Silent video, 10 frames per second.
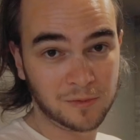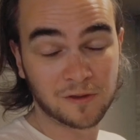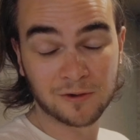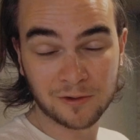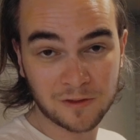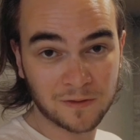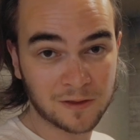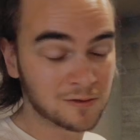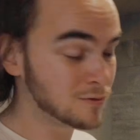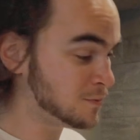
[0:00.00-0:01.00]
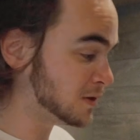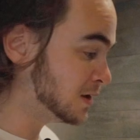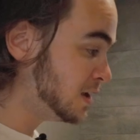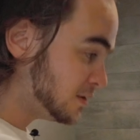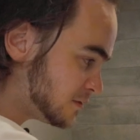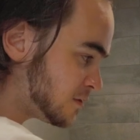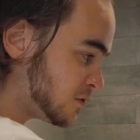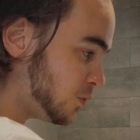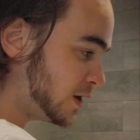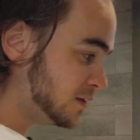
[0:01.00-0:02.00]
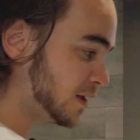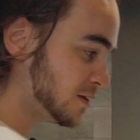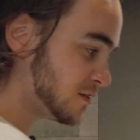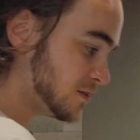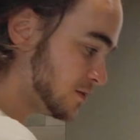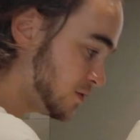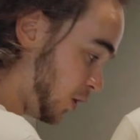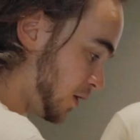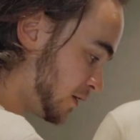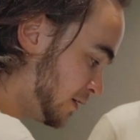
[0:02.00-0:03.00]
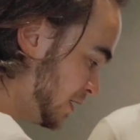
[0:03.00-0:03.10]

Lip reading: materials that they use, but this is quite nice and dark,